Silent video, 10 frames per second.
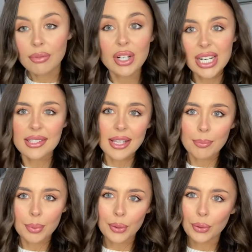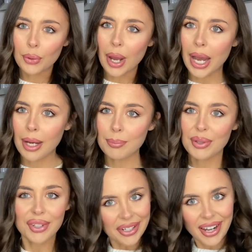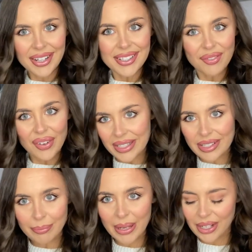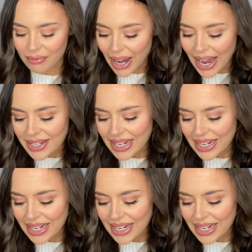really simple, but really nice and festive being red.